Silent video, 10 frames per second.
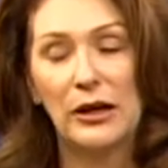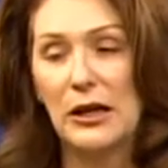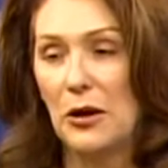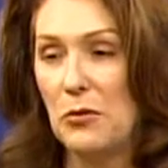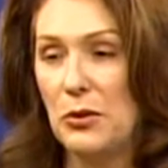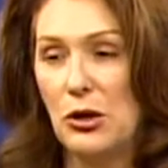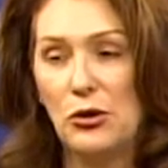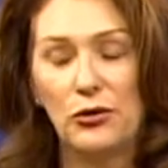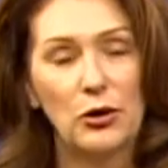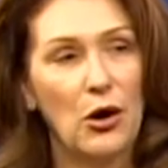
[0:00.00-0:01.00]
Again,
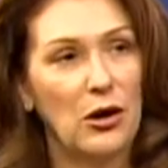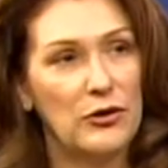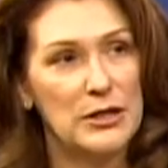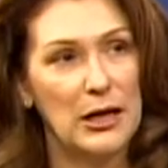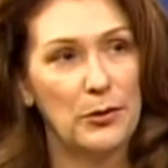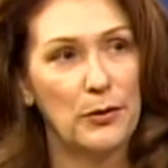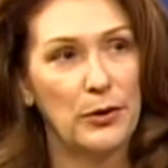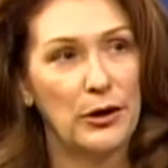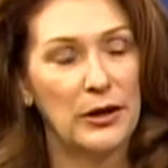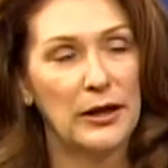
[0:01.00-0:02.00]
beautiful coffee table
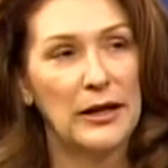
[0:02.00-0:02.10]
book.